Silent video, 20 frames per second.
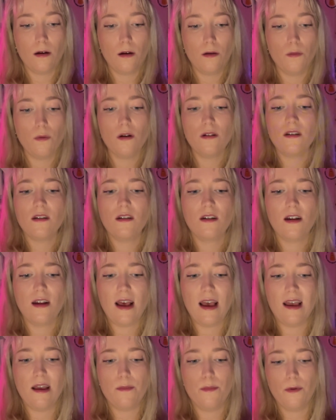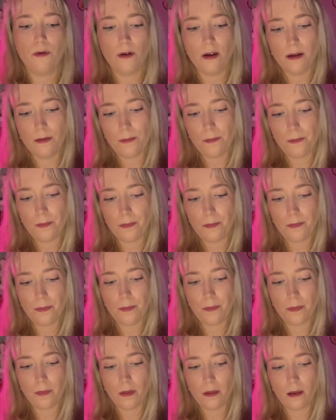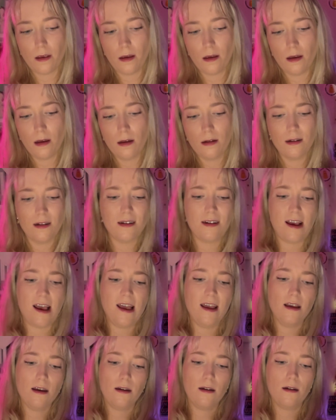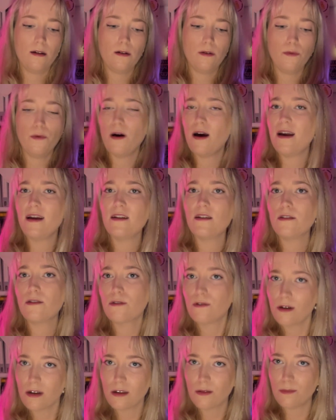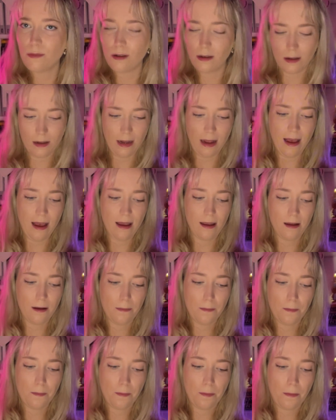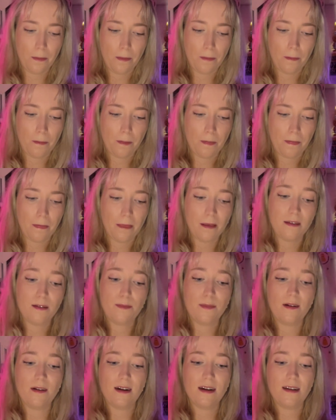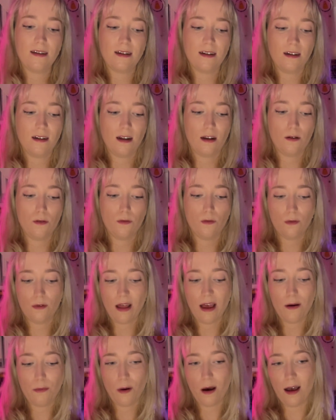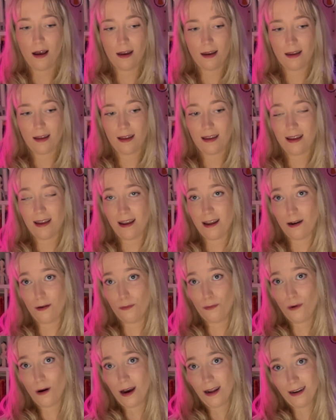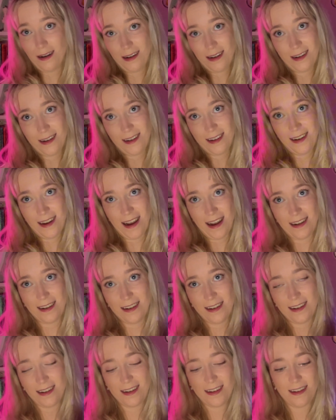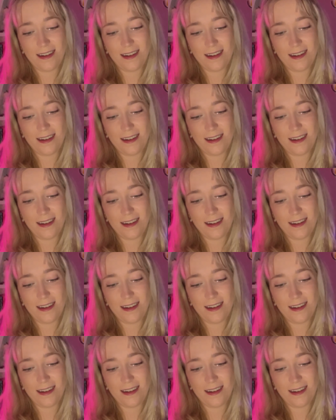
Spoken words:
"What's today, boy?" "Today? Why, it's Christmas Day." The spirits had done all their work in one night.